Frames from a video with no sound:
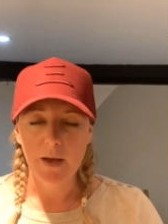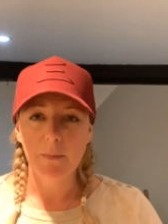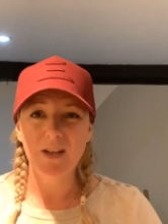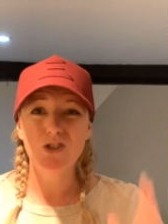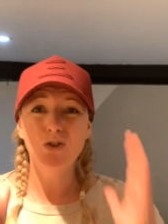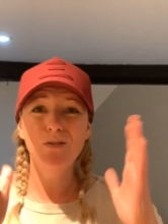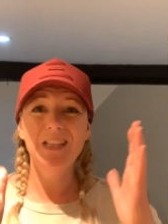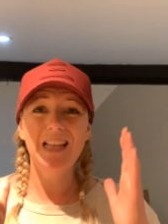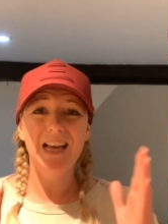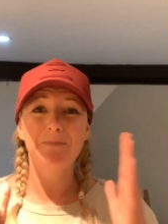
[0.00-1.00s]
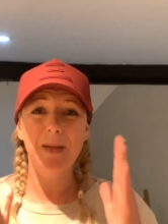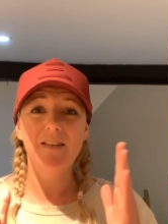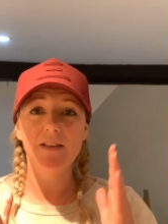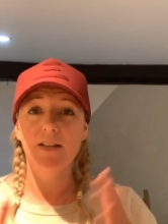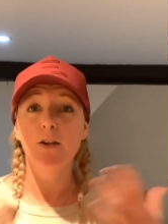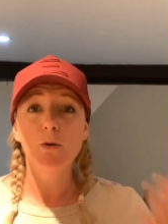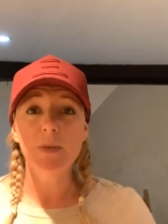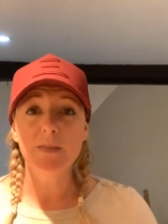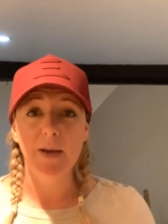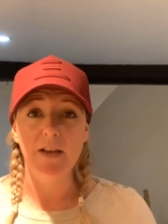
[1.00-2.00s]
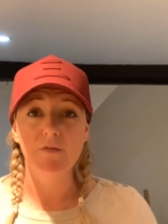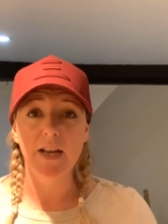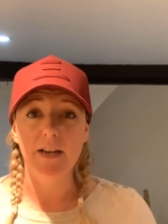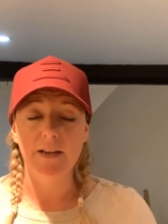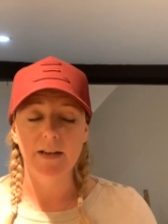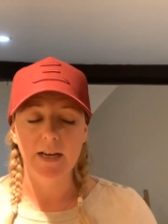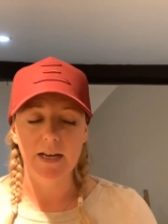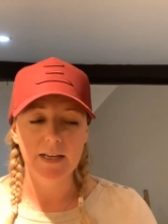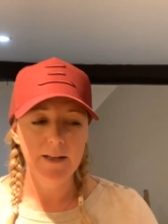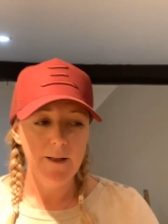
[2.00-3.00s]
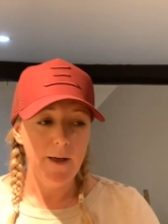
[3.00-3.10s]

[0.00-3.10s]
But during that period, nobody's paying rent, okay?